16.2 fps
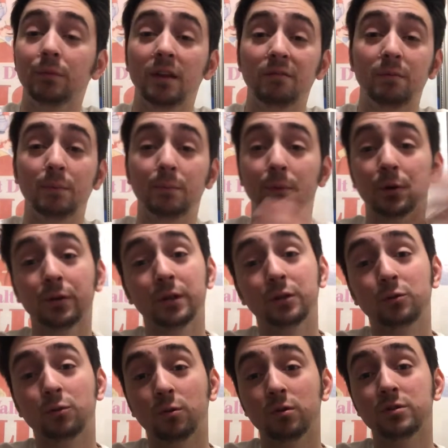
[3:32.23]
They've been
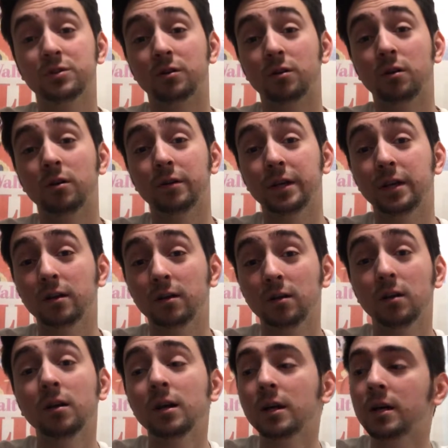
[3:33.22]
building towards her all
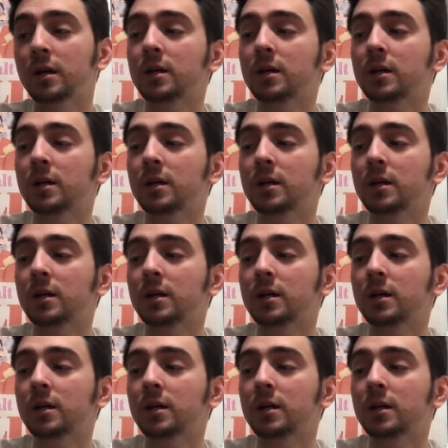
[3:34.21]
year.